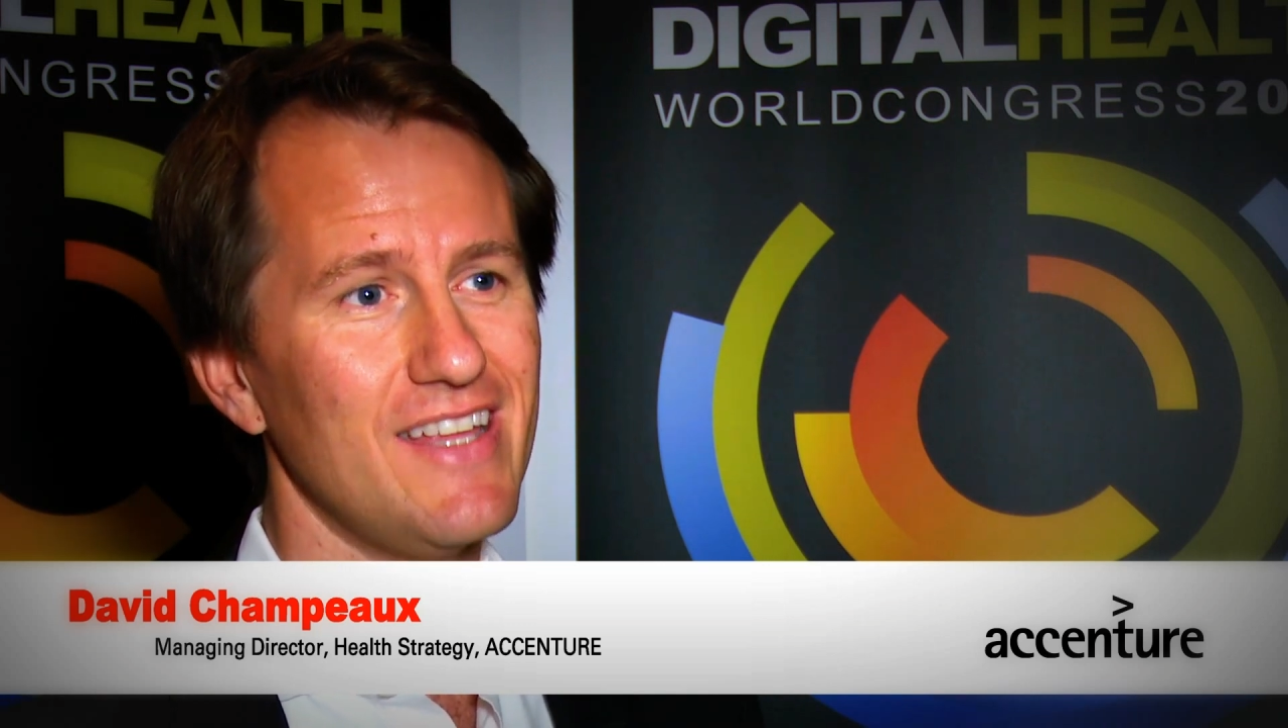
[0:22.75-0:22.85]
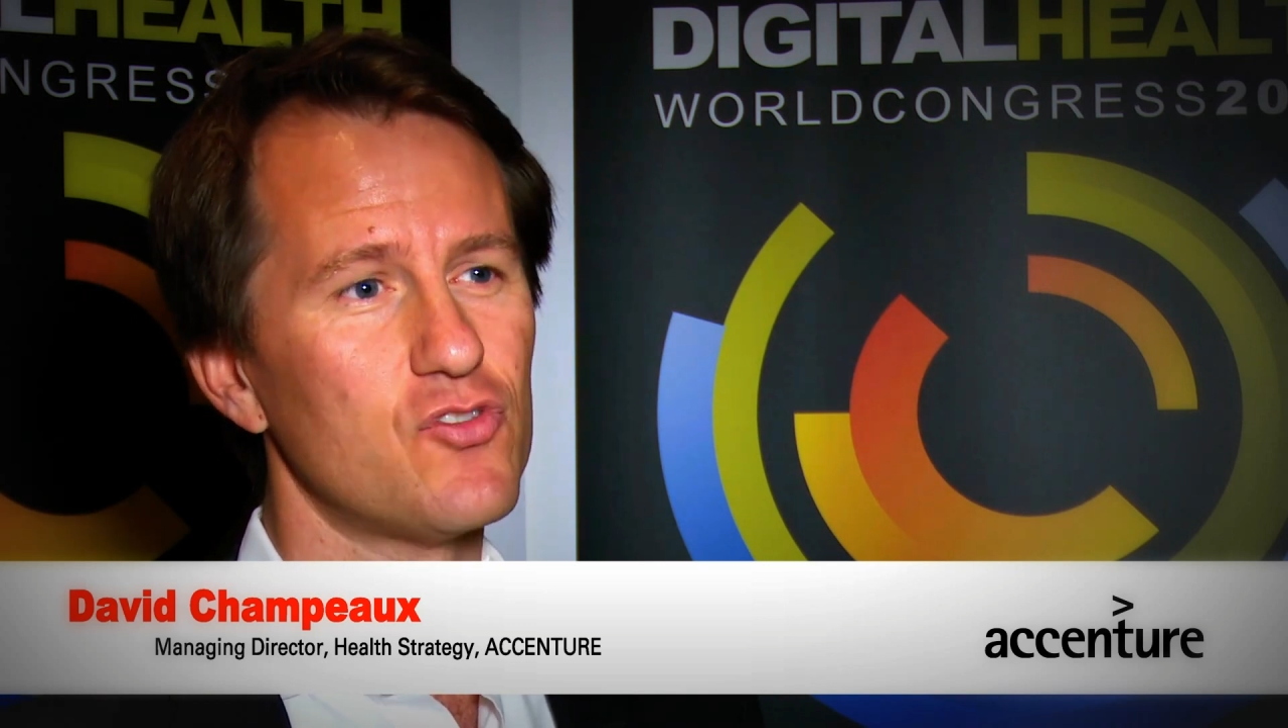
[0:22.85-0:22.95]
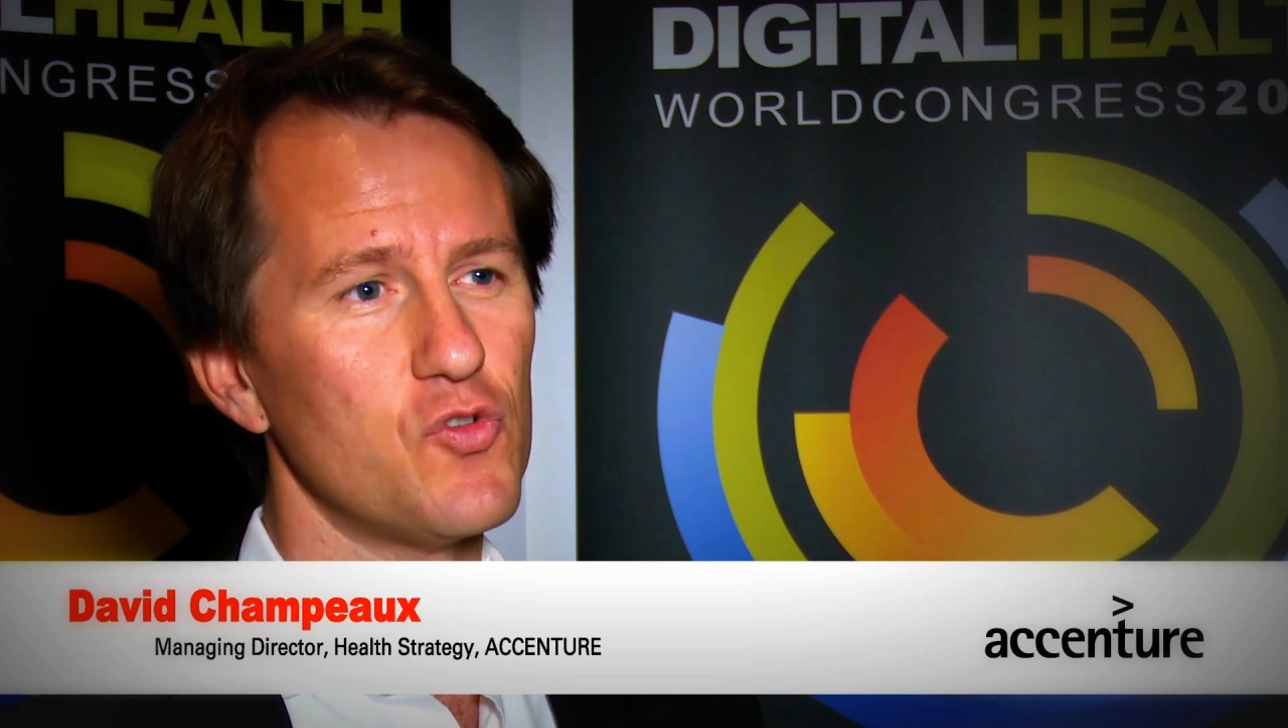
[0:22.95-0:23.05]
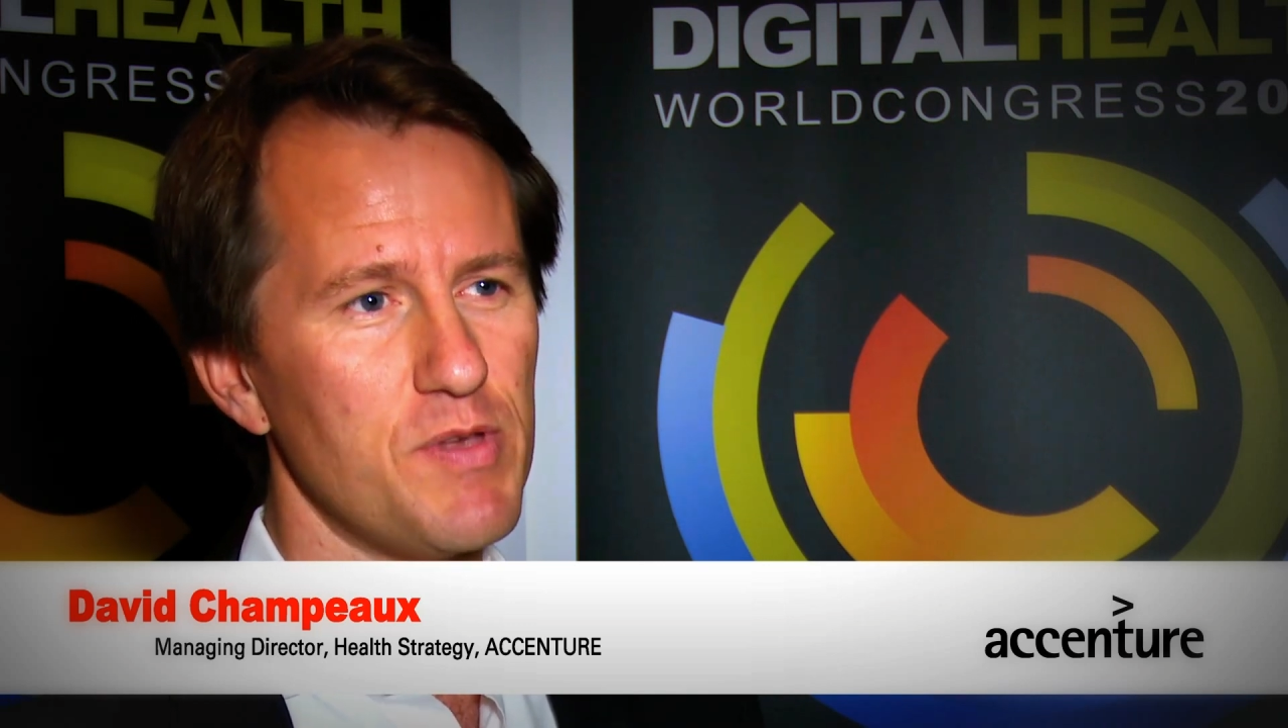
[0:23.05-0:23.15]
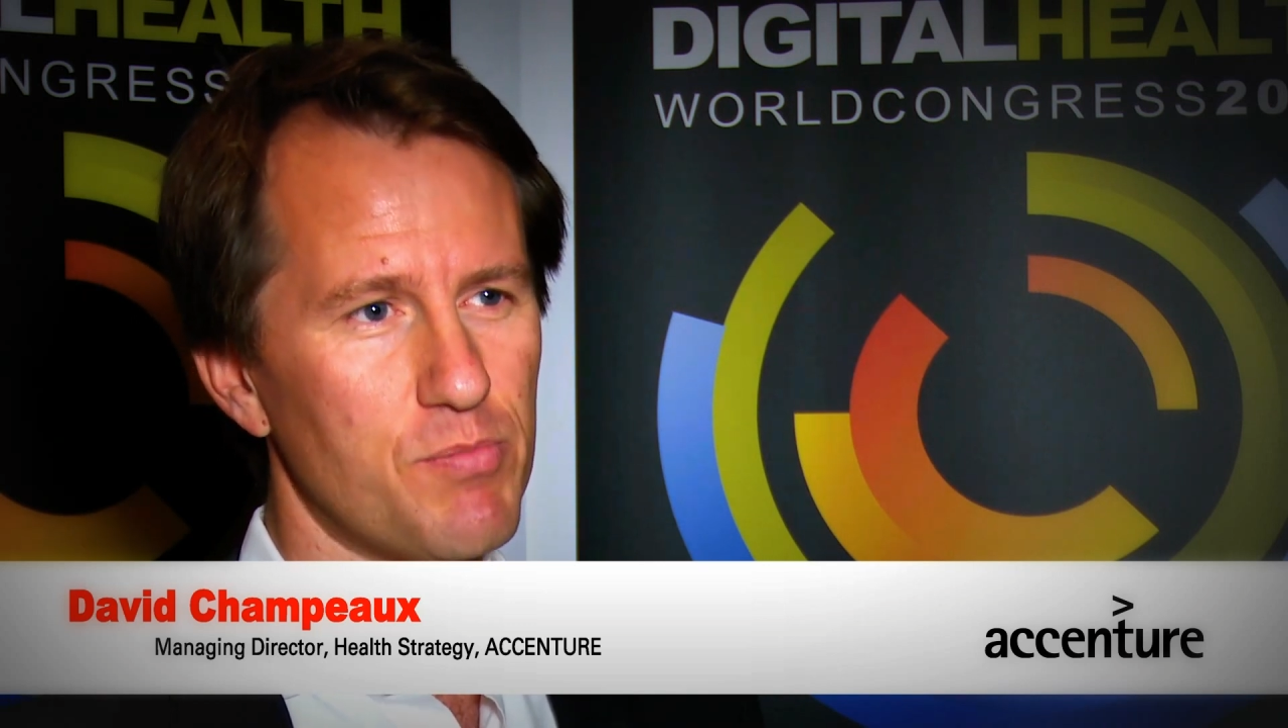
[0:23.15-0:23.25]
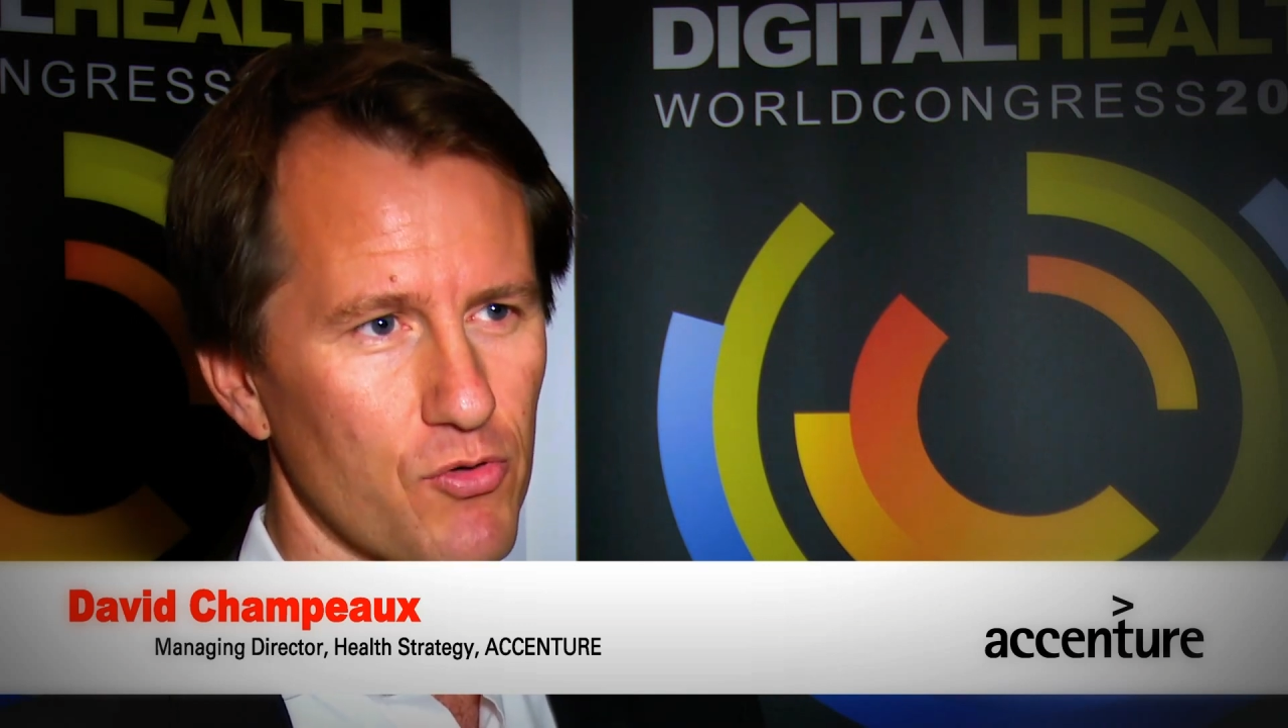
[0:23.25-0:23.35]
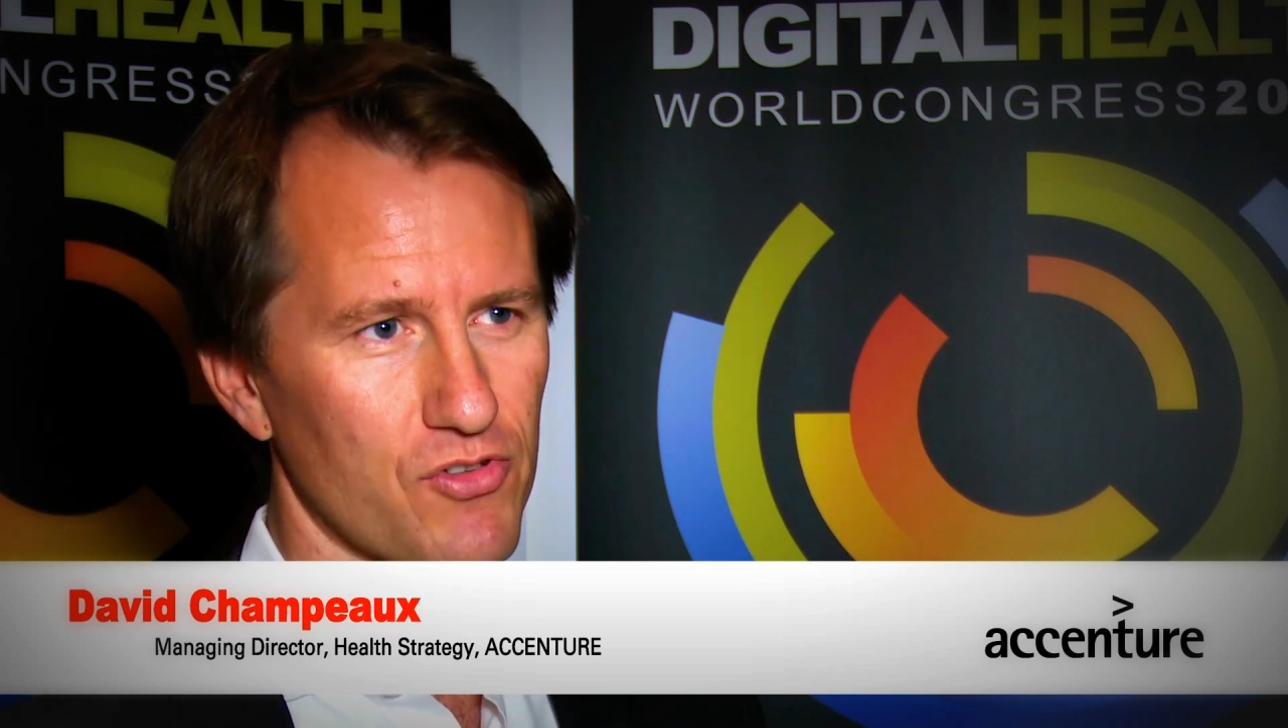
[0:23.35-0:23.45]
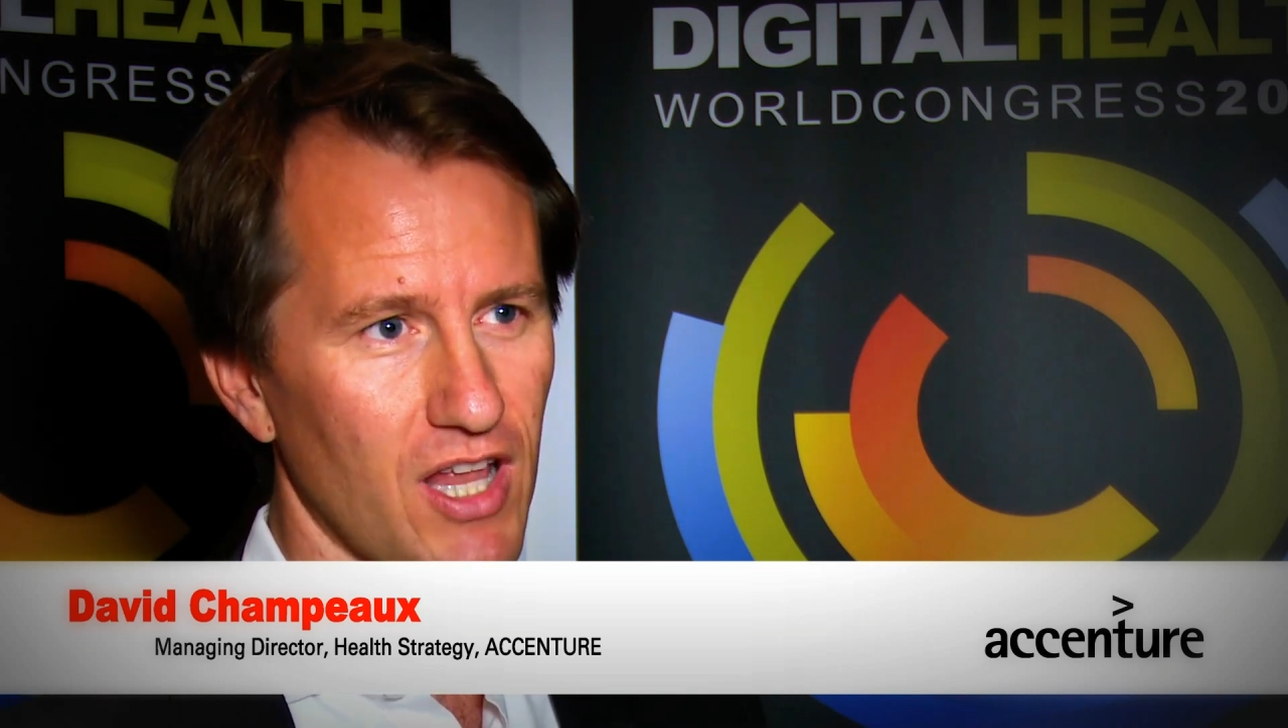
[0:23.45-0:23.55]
into people's